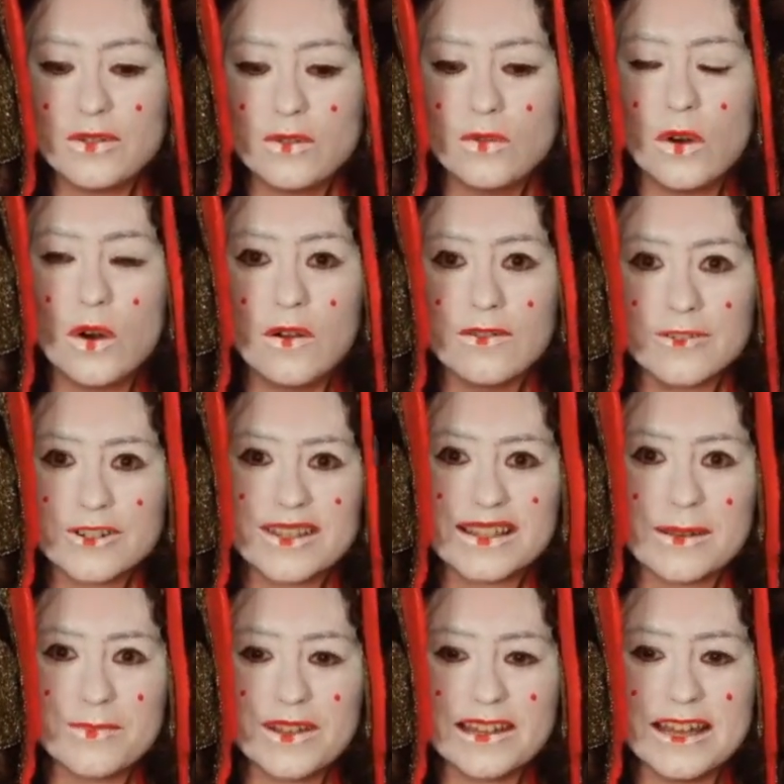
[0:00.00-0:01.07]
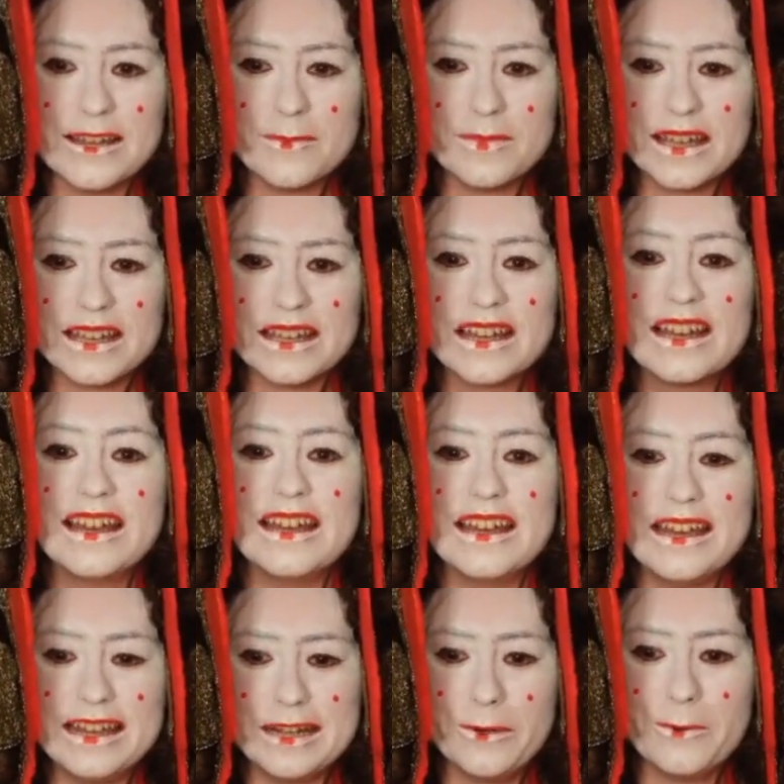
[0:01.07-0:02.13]
to overstimulate me
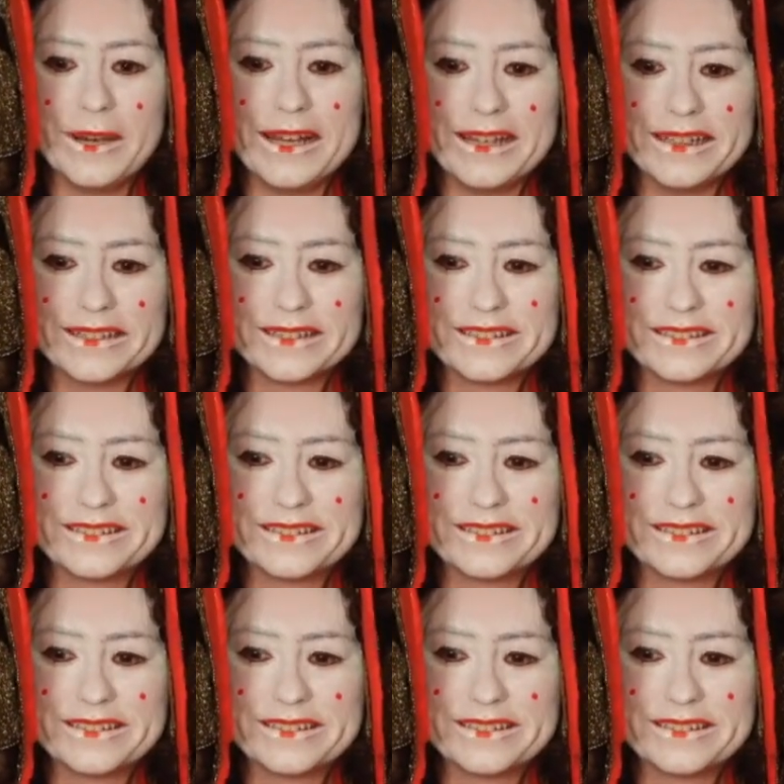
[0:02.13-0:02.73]
anyway,